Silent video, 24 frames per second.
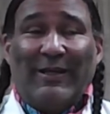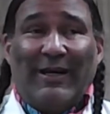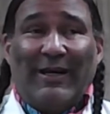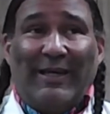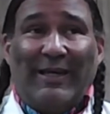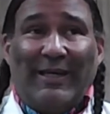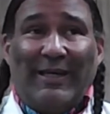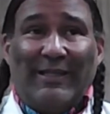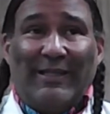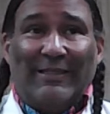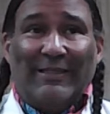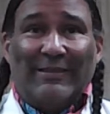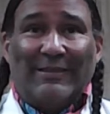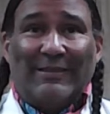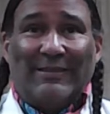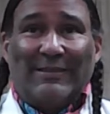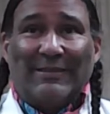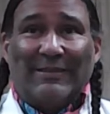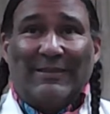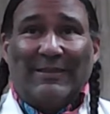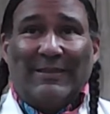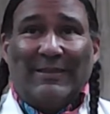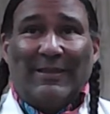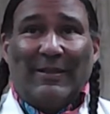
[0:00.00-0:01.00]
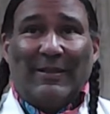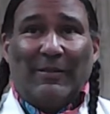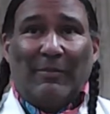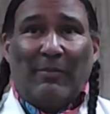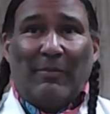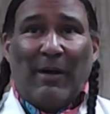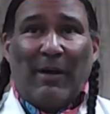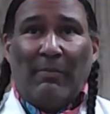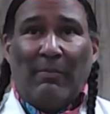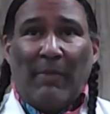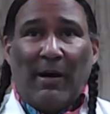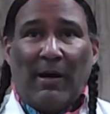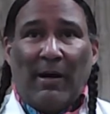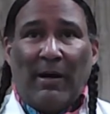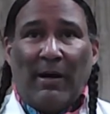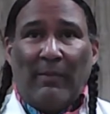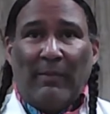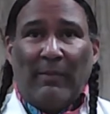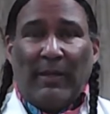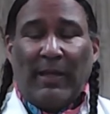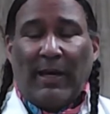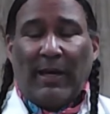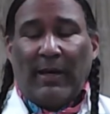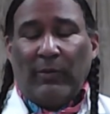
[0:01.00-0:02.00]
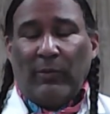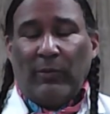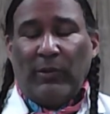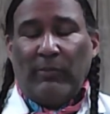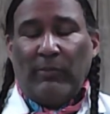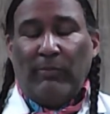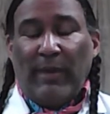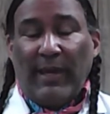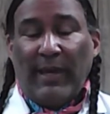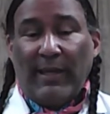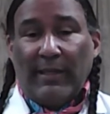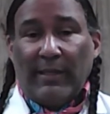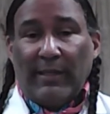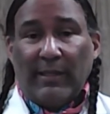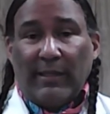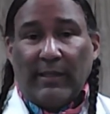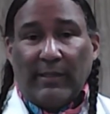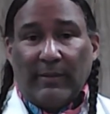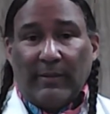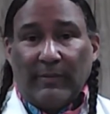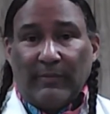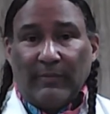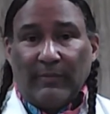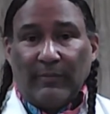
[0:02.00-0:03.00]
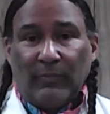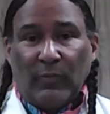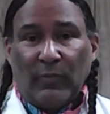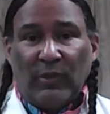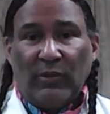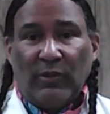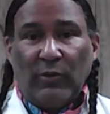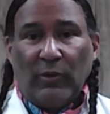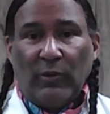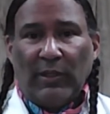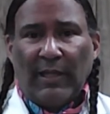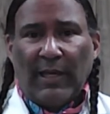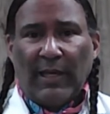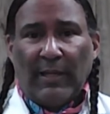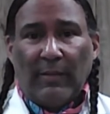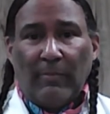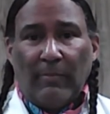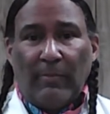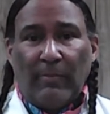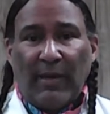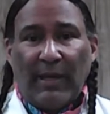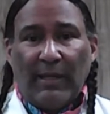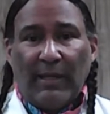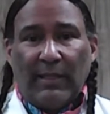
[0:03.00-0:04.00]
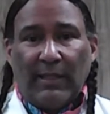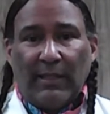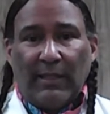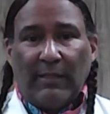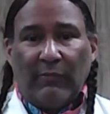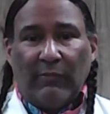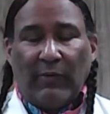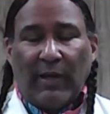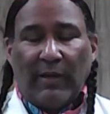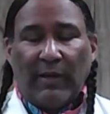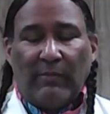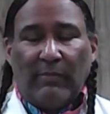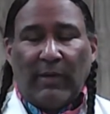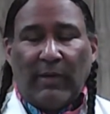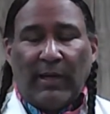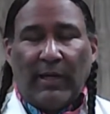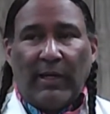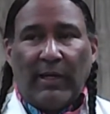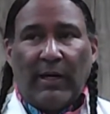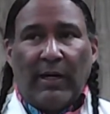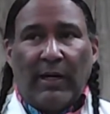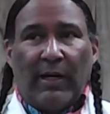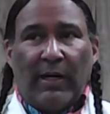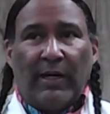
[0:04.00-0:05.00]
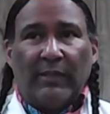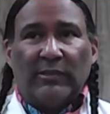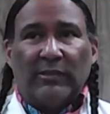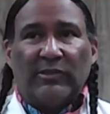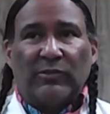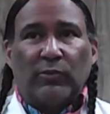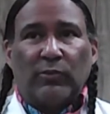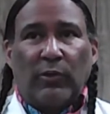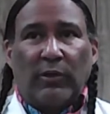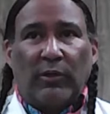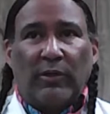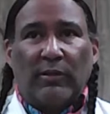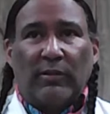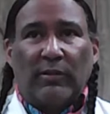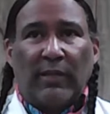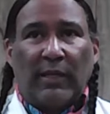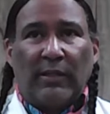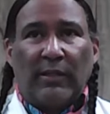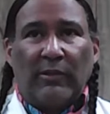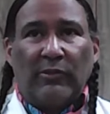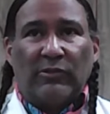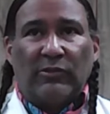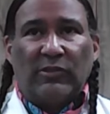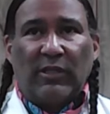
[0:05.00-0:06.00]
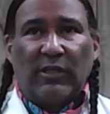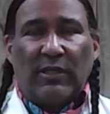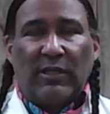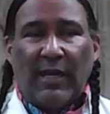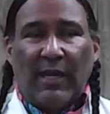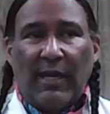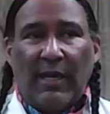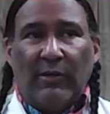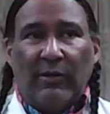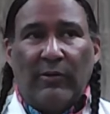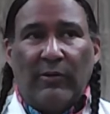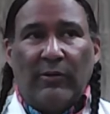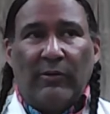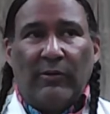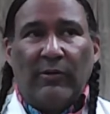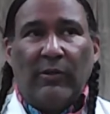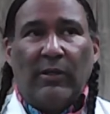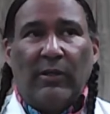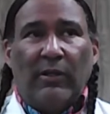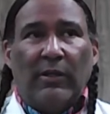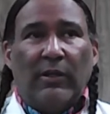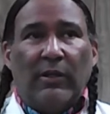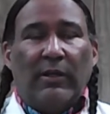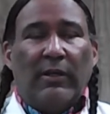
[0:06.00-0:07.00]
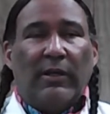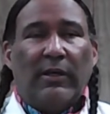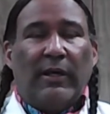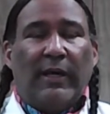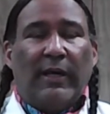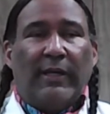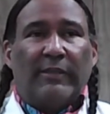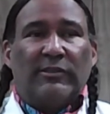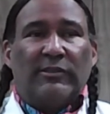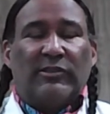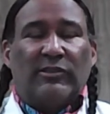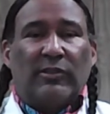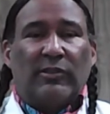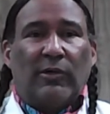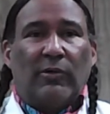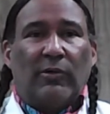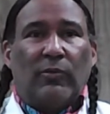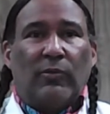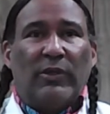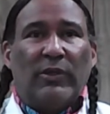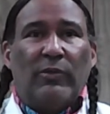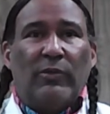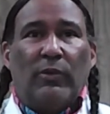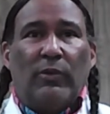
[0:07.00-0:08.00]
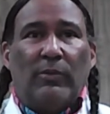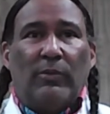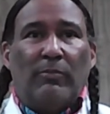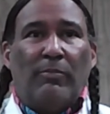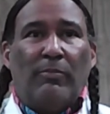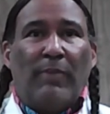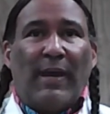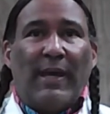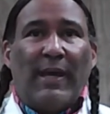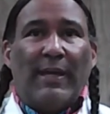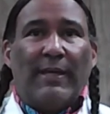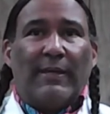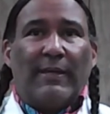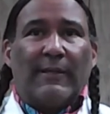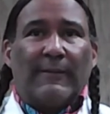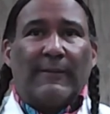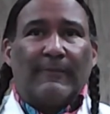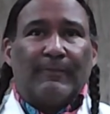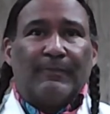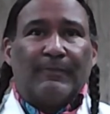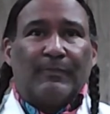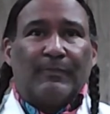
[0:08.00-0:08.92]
is my mom and I, we bake. We do a lot of baking, right? My aunts they used to cater. And so we would bake.